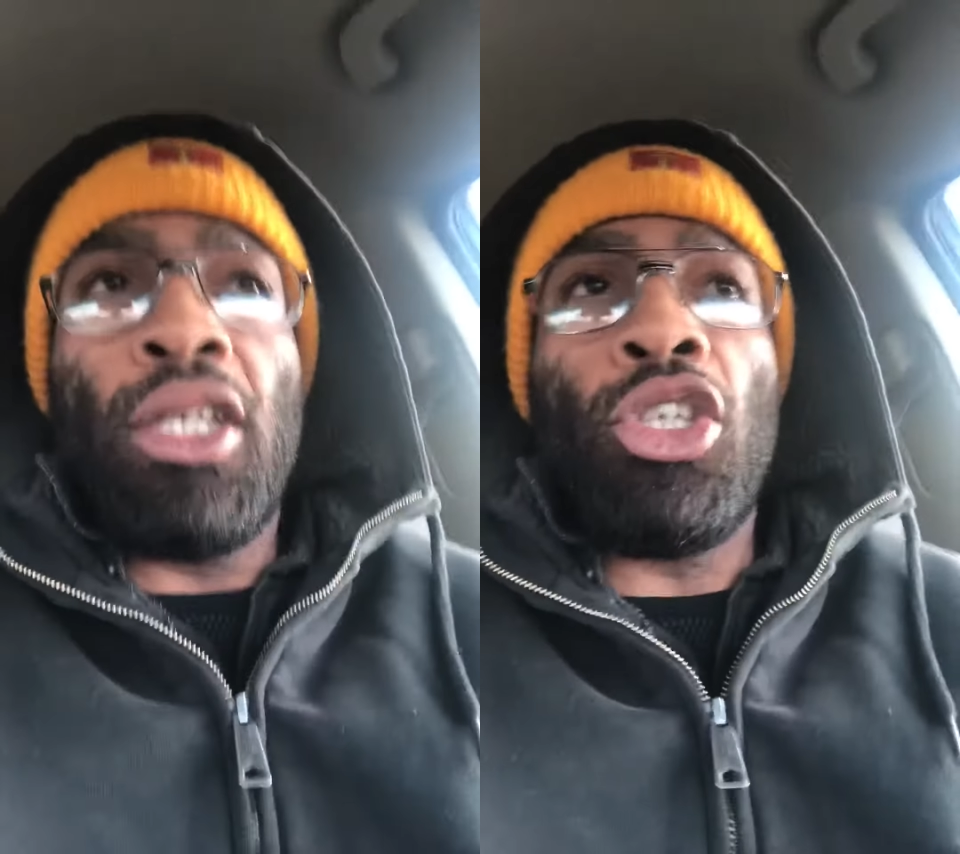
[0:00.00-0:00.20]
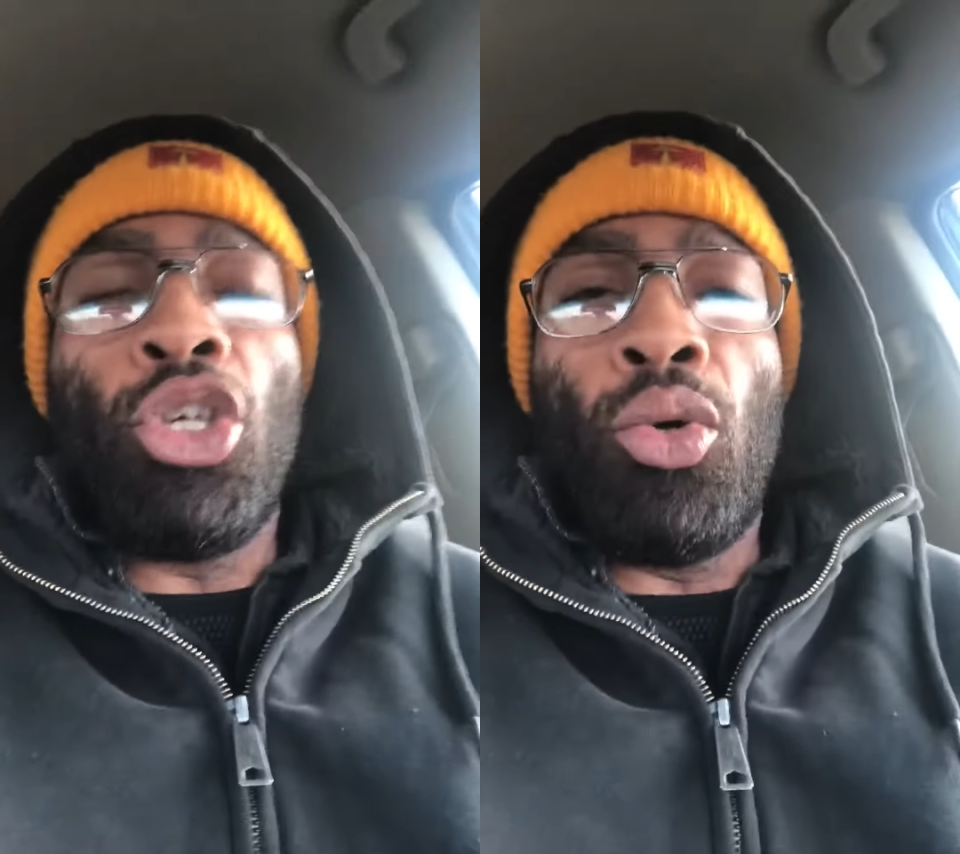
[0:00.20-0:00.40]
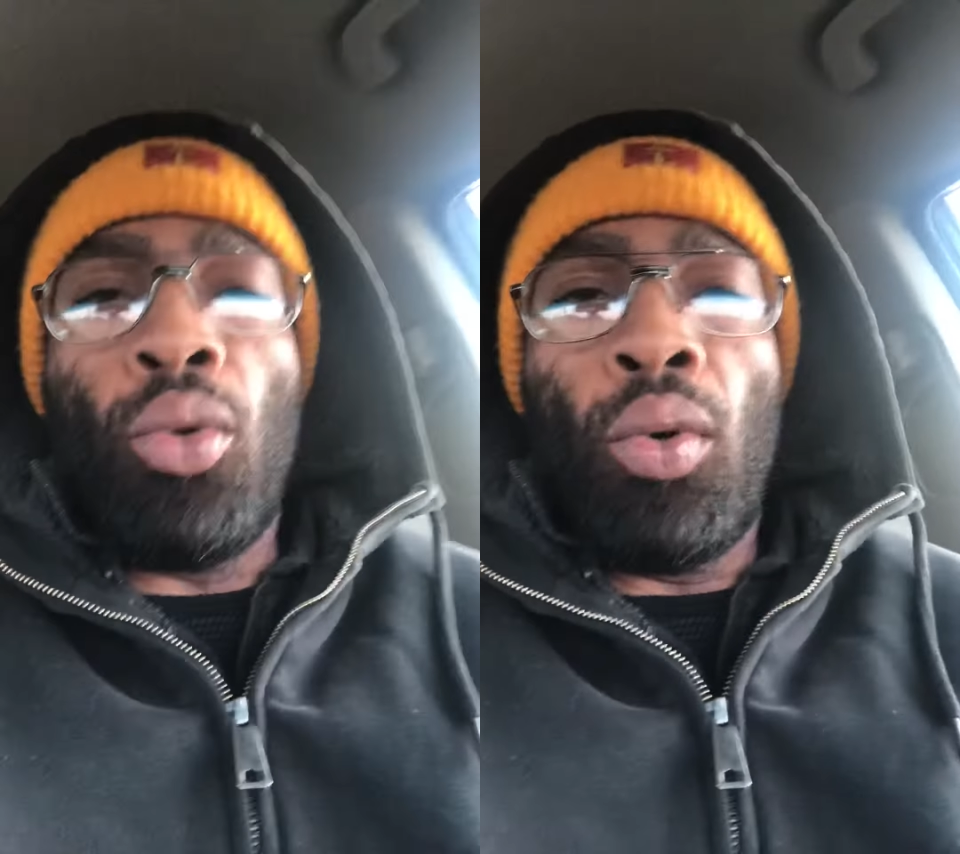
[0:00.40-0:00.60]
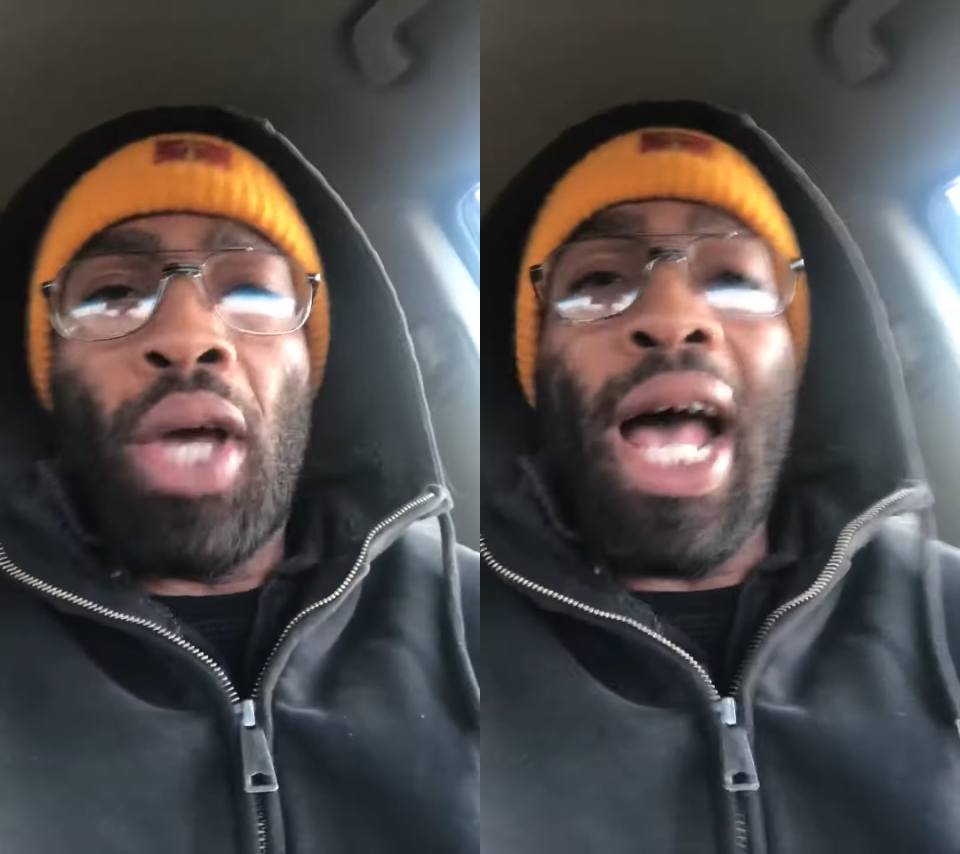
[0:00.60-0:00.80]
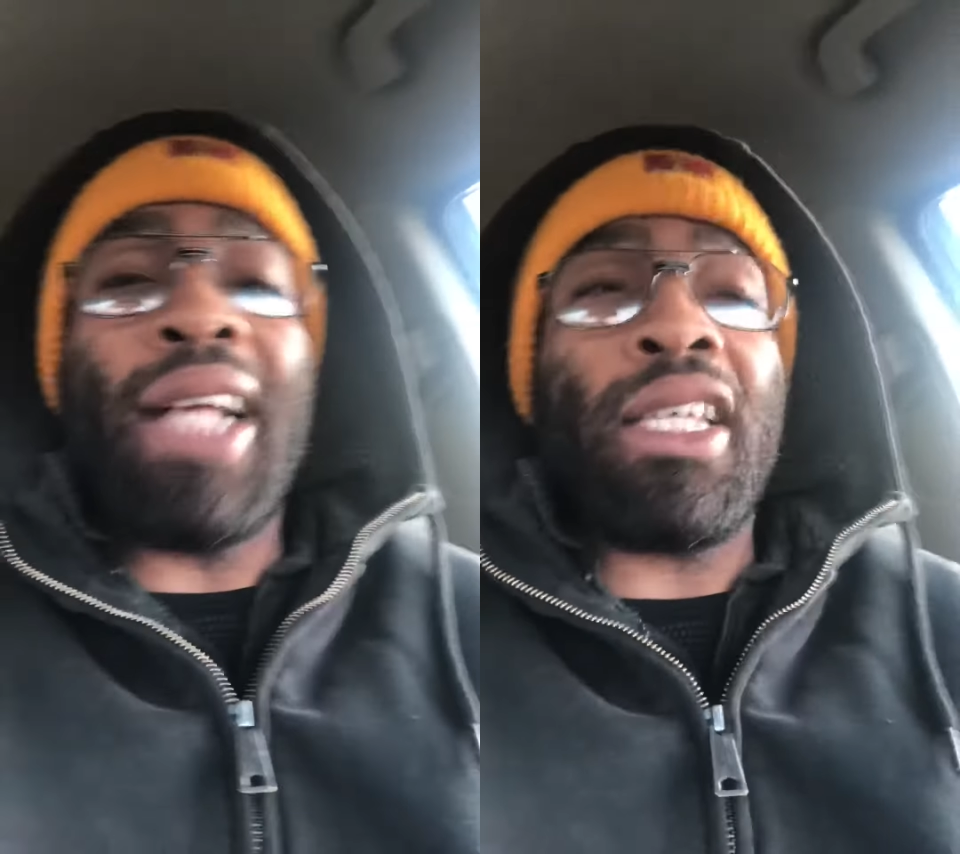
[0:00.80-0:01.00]
you
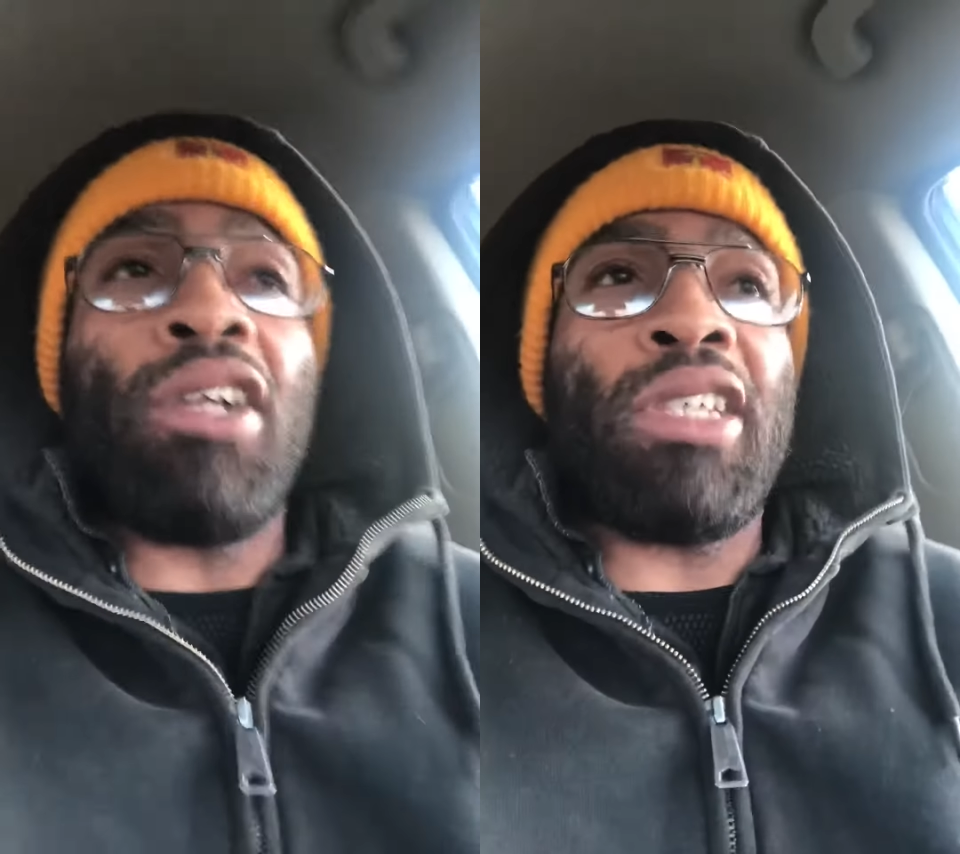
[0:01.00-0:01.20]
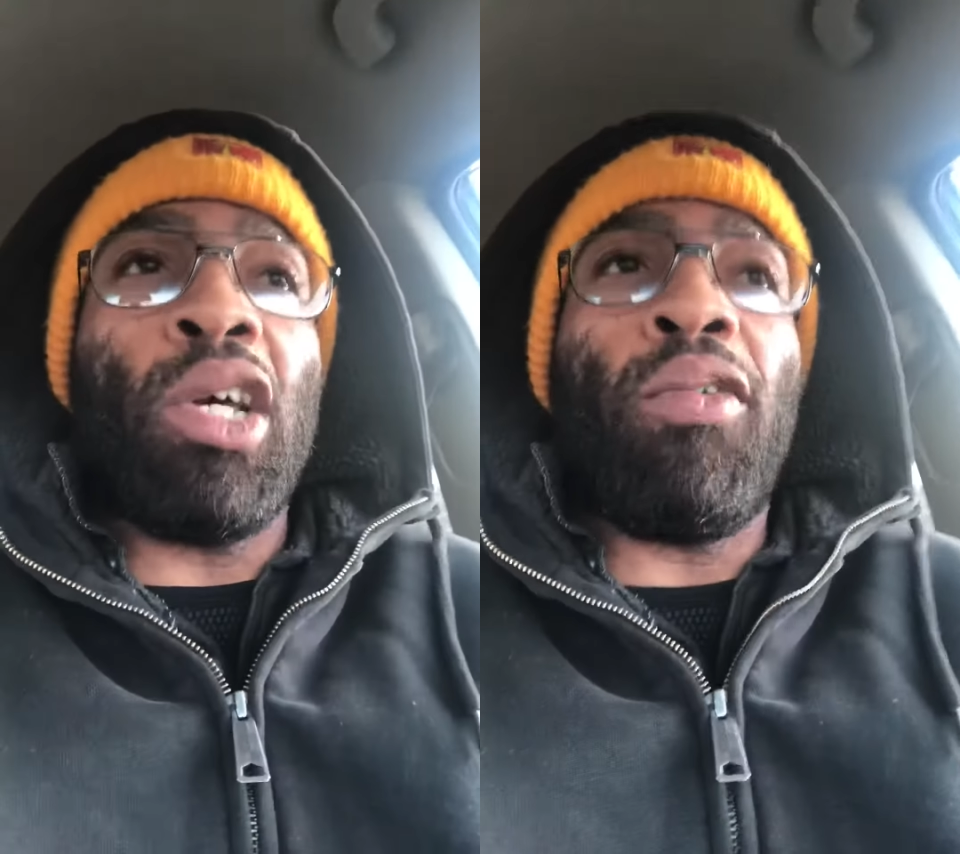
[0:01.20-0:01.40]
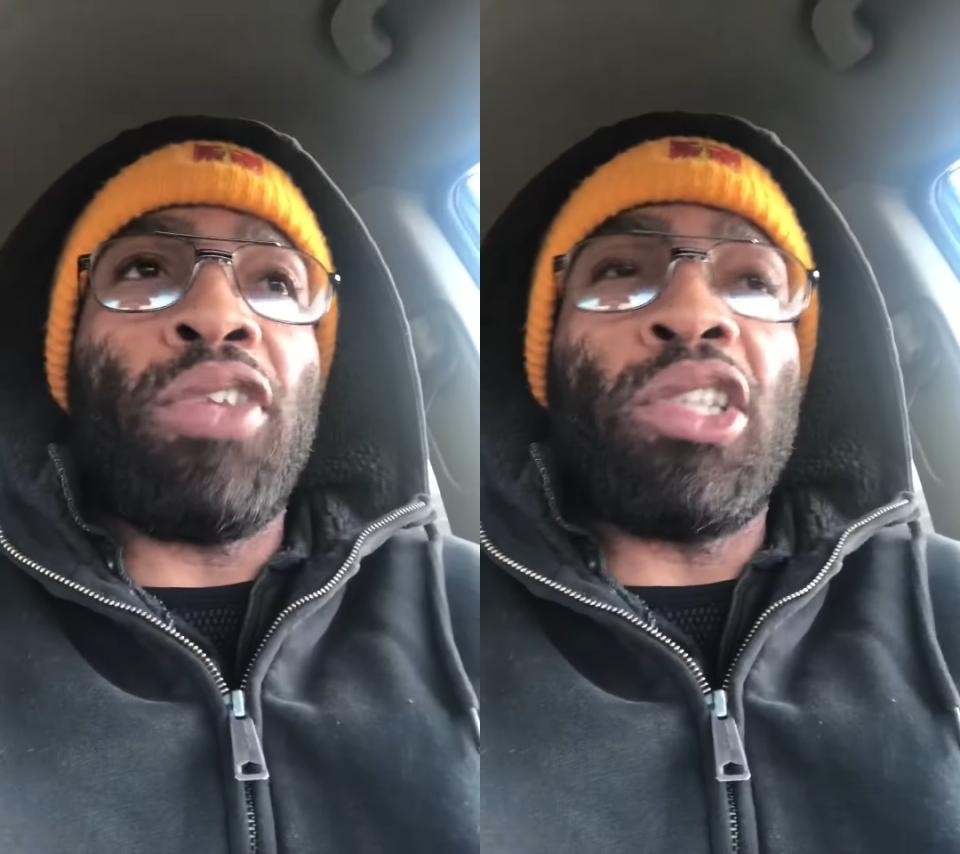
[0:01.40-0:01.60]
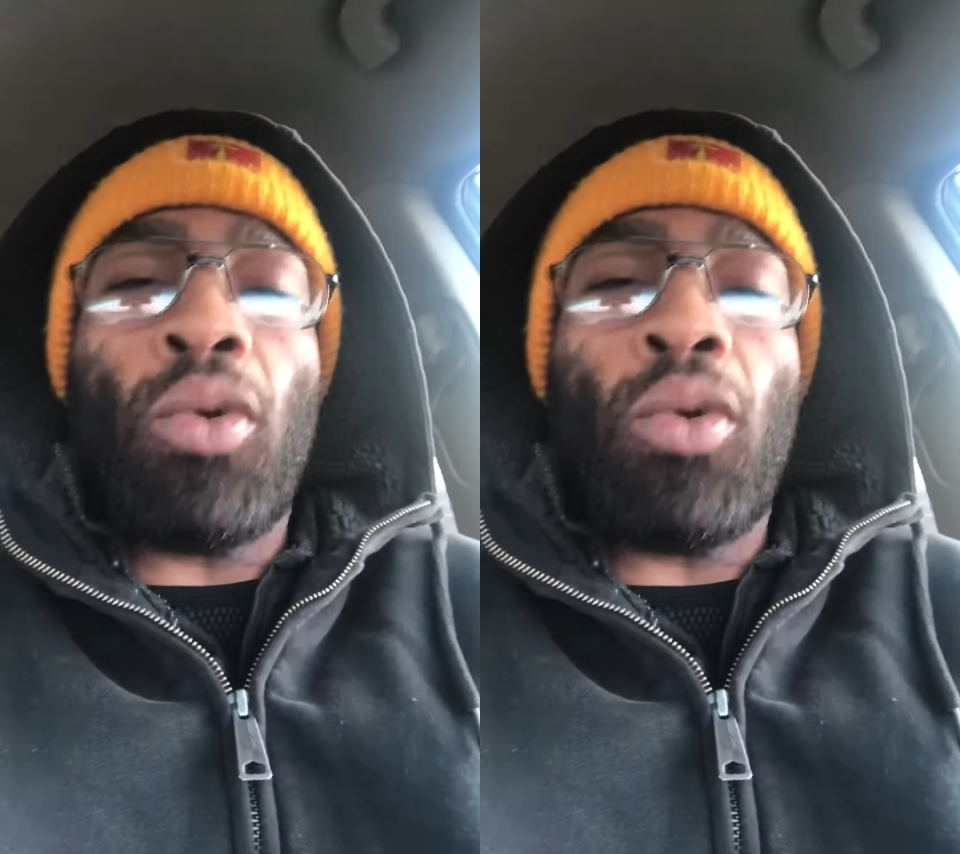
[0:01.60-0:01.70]
ask yourself this